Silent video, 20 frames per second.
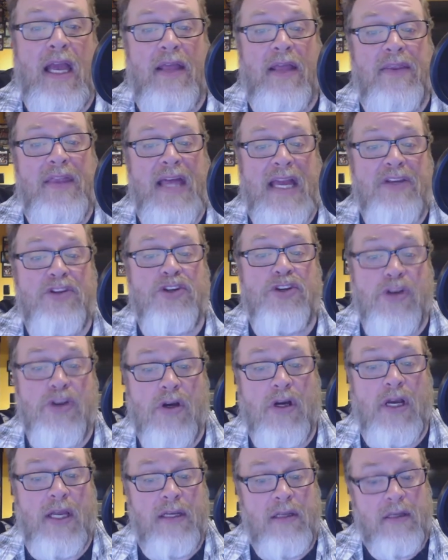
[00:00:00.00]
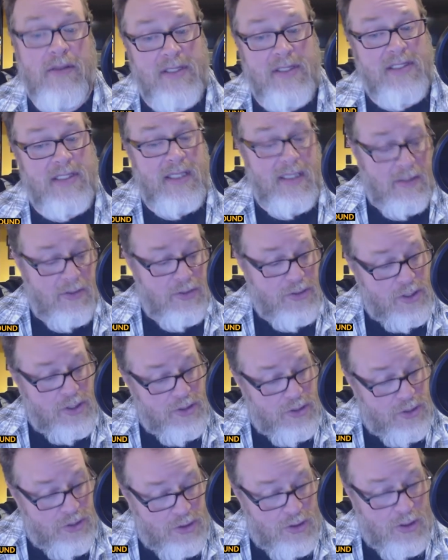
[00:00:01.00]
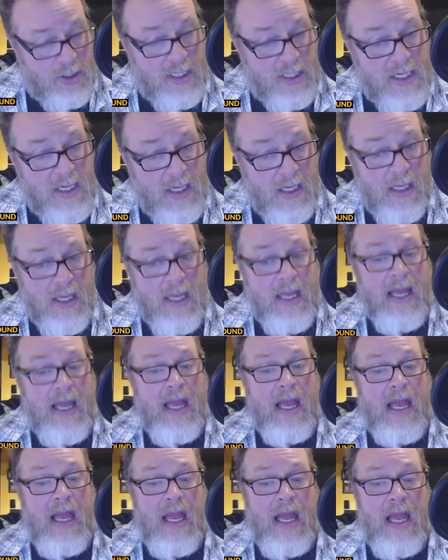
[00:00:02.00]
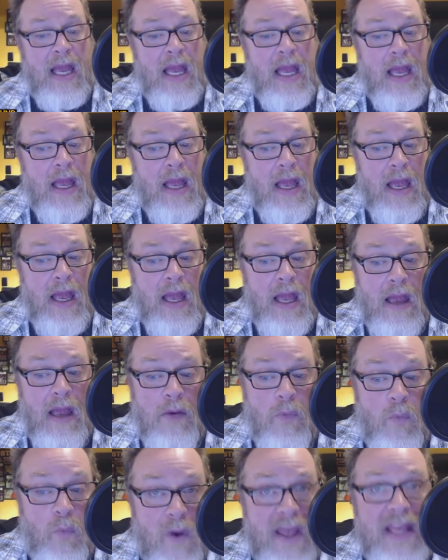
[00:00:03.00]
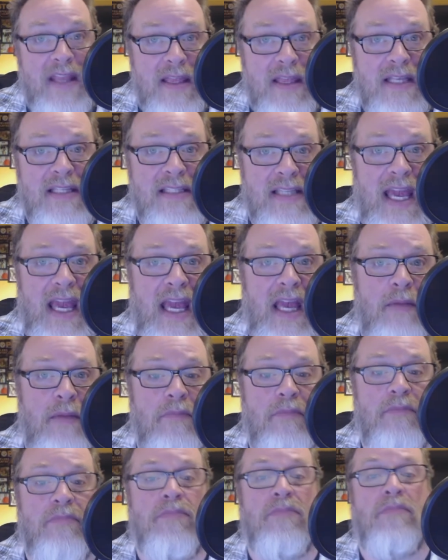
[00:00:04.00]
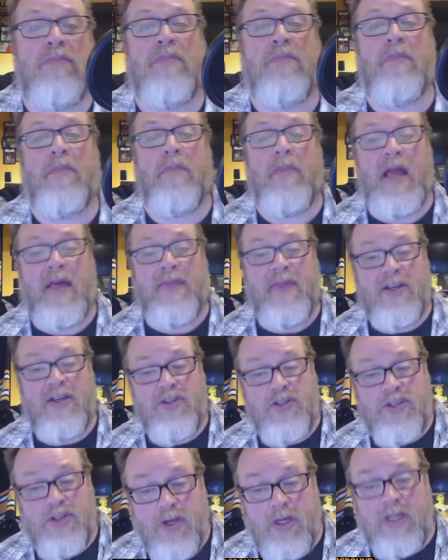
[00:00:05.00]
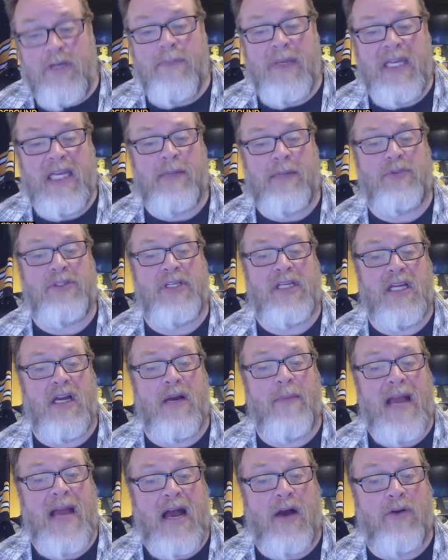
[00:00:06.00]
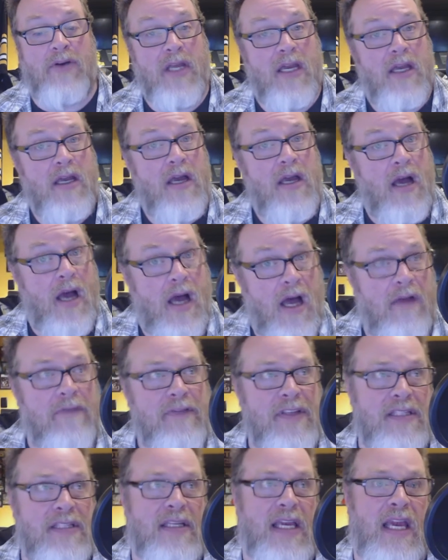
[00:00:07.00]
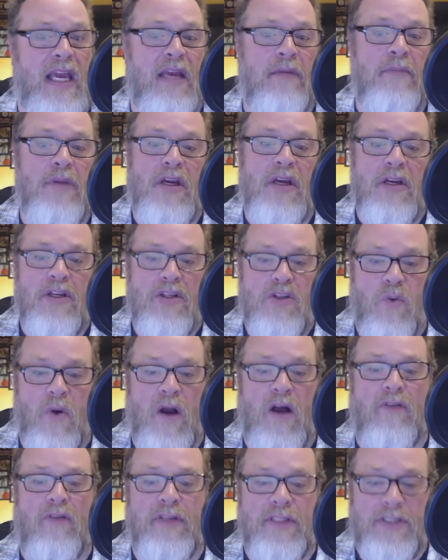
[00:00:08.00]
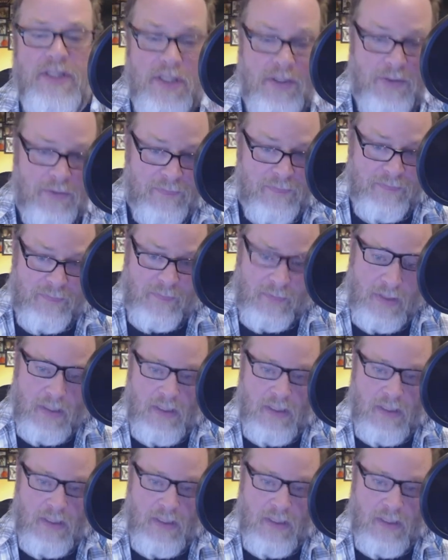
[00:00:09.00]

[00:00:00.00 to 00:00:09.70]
And the Steelers should win this game. And they should be able to come out of this game 12-2.